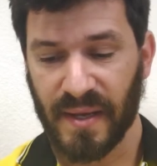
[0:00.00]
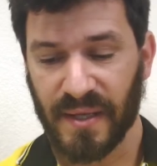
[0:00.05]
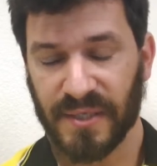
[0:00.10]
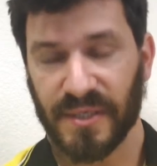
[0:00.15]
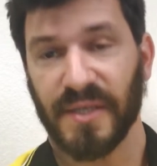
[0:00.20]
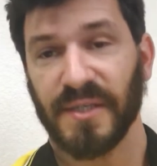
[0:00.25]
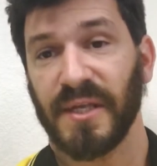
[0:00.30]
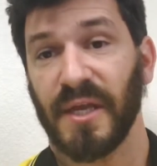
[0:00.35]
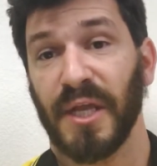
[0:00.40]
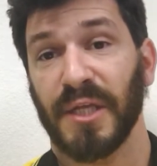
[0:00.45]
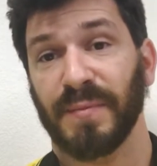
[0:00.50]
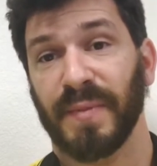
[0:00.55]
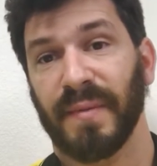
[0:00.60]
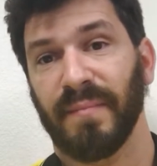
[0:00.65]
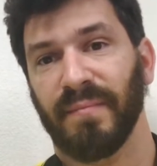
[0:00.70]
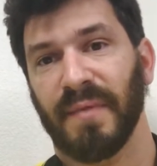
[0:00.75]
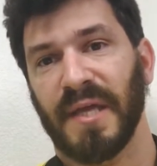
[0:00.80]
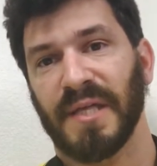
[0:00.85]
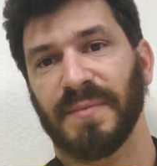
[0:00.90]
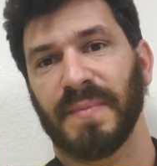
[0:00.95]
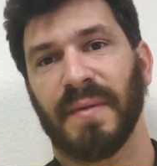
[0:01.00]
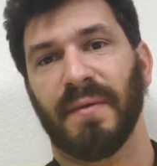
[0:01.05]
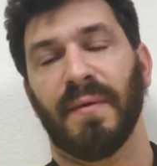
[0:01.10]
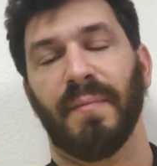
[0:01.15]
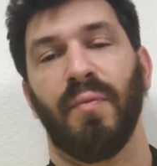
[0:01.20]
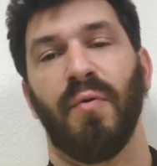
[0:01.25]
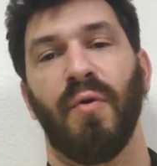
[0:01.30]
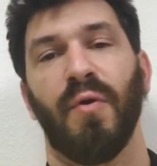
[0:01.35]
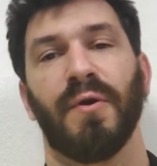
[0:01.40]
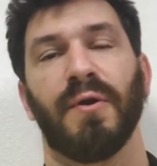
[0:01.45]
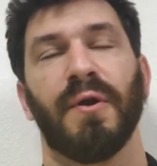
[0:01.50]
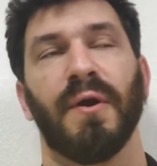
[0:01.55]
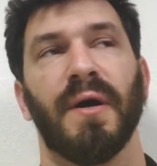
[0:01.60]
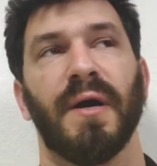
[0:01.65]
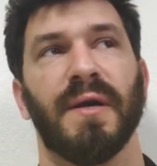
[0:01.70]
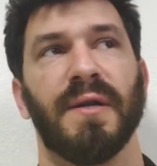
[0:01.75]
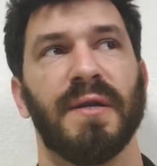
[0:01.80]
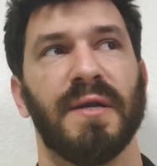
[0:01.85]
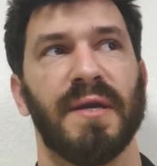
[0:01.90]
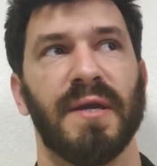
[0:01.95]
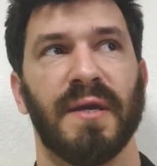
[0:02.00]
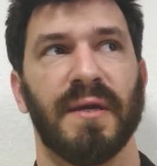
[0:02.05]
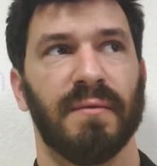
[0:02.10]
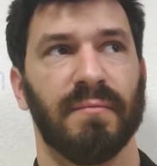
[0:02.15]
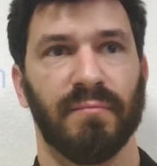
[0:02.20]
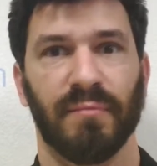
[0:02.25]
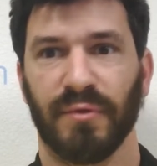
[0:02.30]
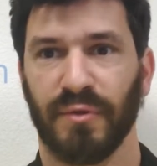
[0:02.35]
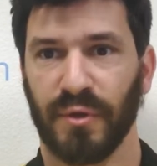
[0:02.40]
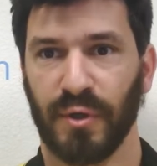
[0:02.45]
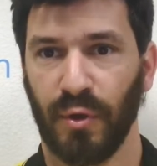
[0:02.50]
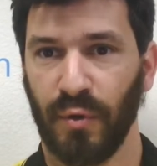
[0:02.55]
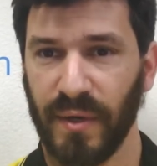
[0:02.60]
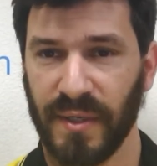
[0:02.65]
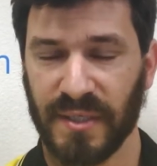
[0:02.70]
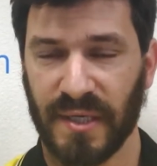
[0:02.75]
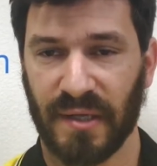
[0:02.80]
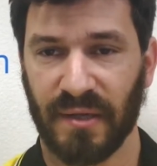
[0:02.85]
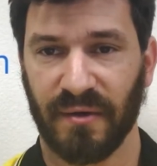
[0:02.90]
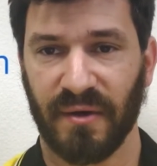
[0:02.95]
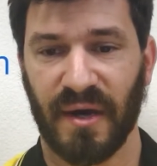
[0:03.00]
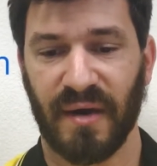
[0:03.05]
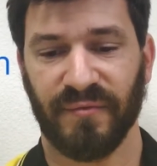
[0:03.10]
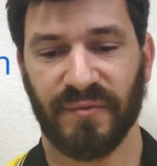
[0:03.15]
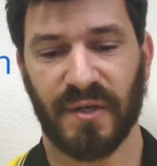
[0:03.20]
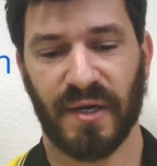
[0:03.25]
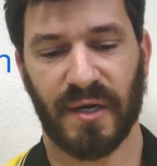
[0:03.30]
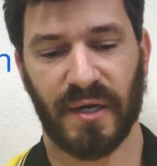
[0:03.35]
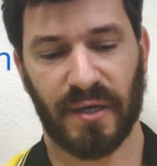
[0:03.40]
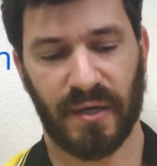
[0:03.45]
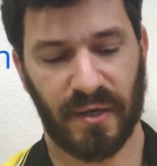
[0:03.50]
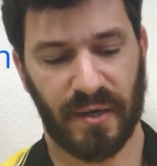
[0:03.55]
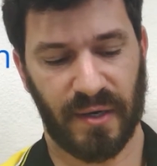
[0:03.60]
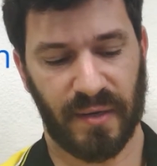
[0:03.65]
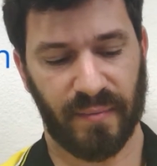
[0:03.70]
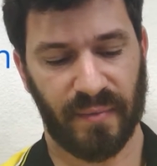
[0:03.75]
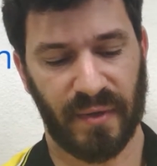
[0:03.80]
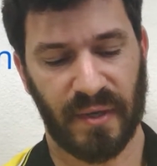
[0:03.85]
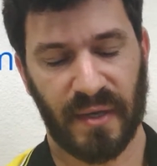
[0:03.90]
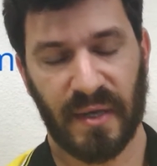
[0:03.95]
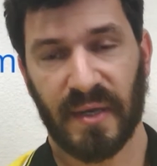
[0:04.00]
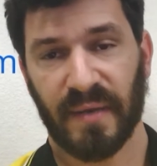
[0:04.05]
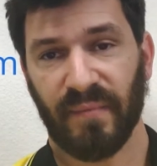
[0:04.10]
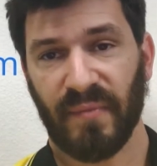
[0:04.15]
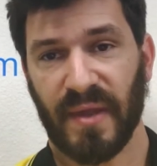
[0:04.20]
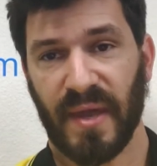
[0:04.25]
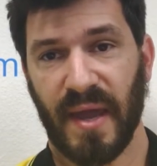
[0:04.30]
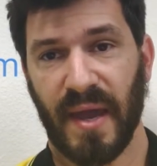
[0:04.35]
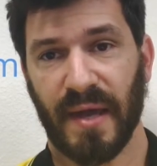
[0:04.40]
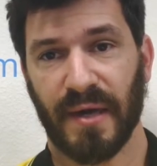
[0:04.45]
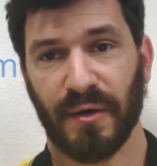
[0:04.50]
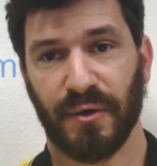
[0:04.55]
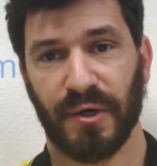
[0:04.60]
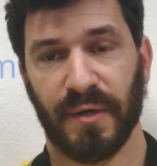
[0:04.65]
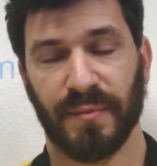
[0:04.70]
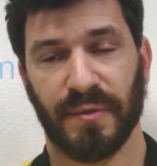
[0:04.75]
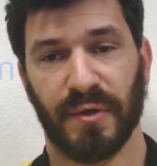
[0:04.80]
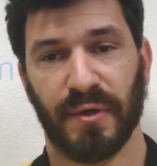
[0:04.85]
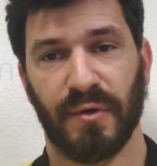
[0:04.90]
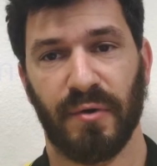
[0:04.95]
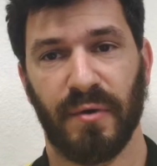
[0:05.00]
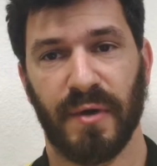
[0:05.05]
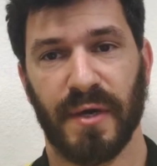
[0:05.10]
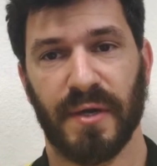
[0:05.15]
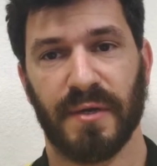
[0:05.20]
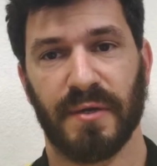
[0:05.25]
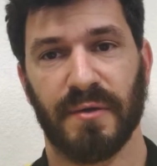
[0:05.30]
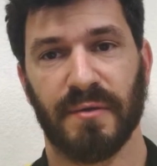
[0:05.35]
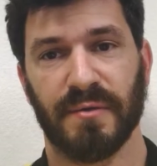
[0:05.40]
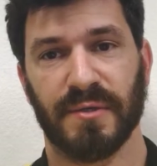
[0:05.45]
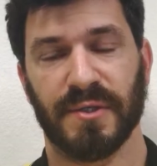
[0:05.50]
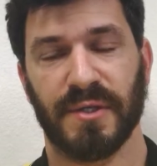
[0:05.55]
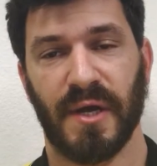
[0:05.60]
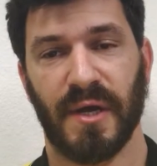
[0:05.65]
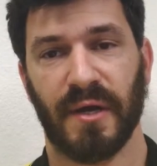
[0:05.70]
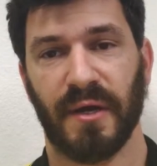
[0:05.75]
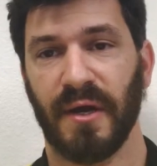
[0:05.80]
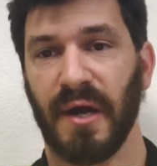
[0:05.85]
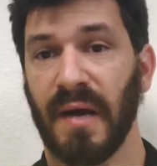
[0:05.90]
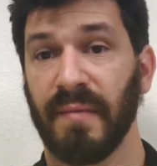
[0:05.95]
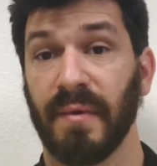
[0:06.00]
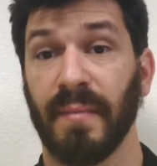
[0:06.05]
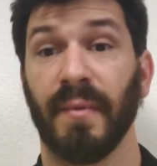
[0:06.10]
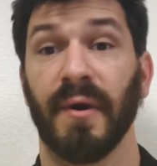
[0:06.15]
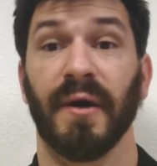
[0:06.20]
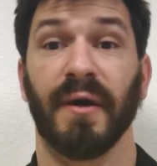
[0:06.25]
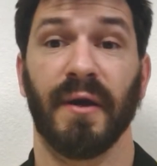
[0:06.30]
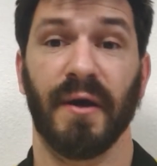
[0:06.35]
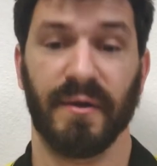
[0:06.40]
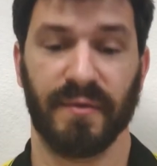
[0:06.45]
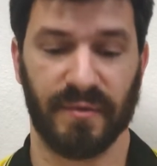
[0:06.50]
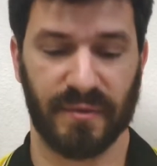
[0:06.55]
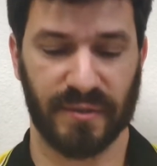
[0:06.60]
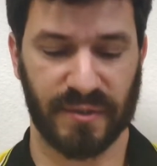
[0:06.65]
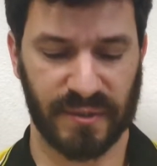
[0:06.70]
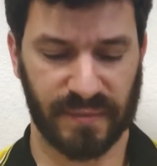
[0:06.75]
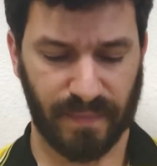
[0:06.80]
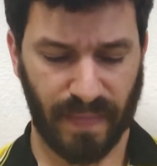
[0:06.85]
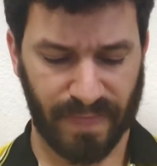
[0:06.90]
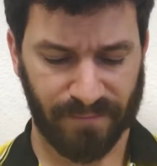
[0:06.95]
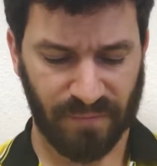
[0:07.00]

Since then, it's been reported on in Cointelegraph.com and CryptoCoinNews.com, among others.